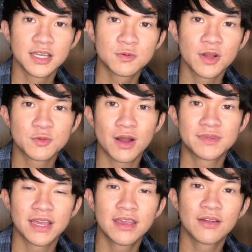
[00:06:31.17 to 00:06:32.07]
This one is what
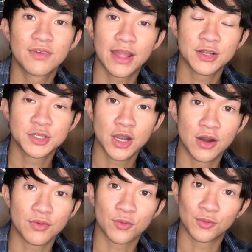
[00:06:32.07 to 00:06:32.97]
I'm taking advantage
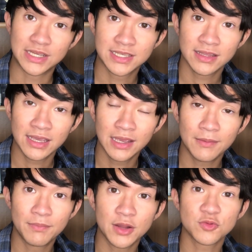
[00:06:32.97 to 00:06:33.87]
of
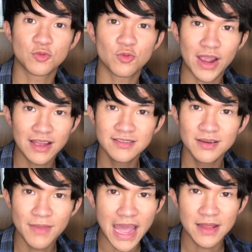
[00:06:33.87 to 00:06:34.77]
recently, but
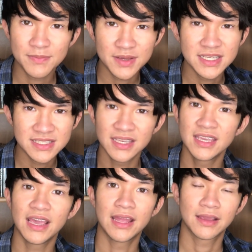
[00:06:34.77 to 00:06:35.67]
random
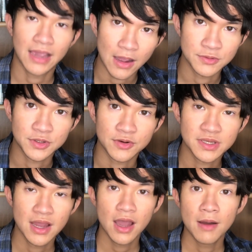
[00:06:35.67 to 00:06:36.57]
NPC
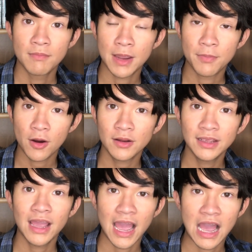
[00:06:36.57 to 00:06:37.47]
encounters. My
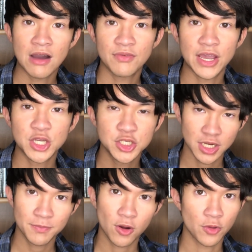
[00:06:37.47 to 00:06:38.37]
party have a
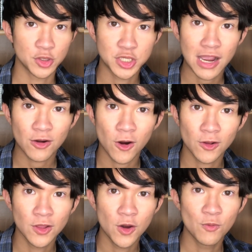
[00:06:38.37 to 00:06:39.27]
ship called the Jack
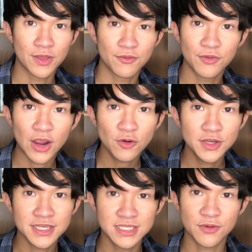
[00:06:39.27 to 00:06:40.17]
Carlo with
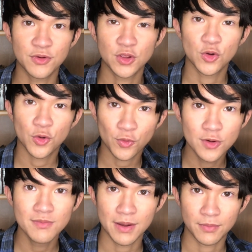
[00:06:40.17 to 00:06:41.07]
various different
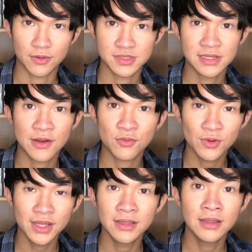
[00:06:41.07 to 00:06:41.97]
crew members, and I've
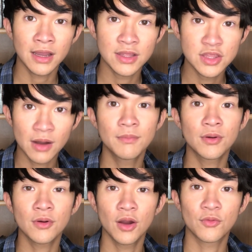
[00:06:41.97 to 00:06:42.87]
written a
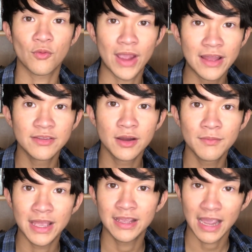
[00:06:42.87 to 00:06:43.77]
number of
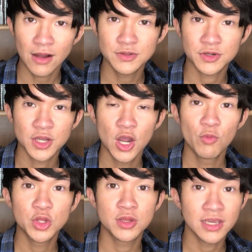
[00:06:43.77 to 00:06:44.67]
random encounters
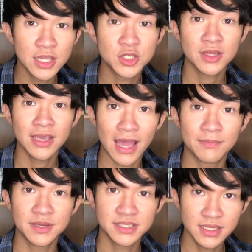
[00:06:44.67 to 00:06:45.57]
with each of the
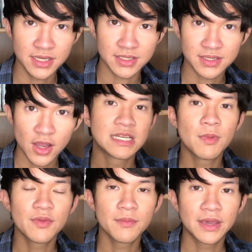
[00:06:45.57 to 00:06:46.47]
NPCs.
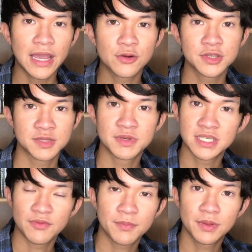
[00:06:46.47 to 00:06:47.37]
Some of them cater to
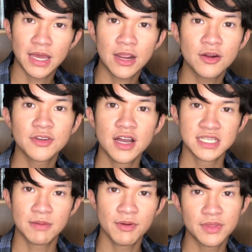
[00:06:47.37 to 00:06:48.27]
specific players,
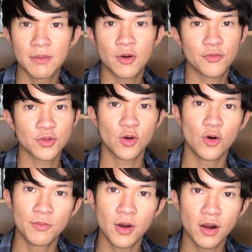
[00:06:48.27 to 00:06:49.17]
some of them are for the
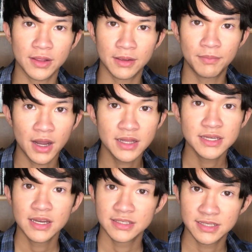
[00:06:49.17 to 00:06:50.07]
whole party,
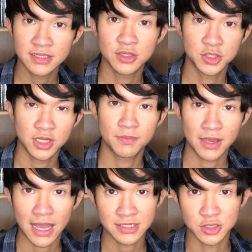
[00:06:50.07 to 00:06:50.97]
but since the ship
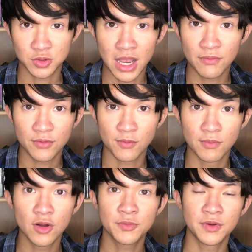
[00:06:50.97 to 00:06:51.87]
has to travel for
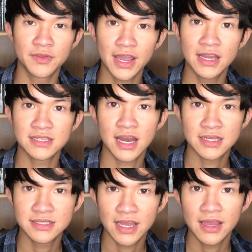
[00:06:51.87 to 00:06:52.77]
multiple days,
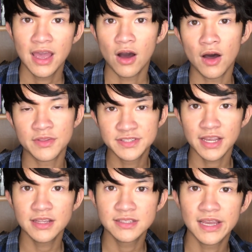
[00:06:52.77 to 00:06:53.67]
I say, on the
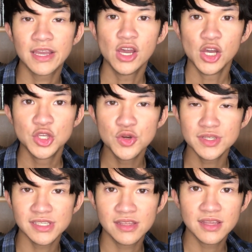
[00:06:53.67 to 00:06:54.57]
second day, you
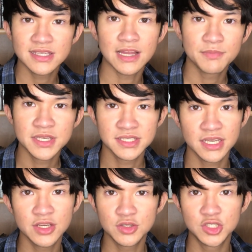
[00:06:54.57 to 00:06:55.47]
see this
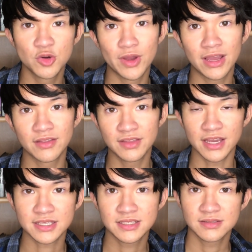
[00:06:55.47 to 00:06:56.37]
NPC doing
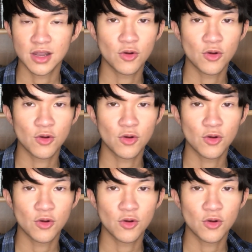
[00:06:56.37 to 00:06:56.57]
this.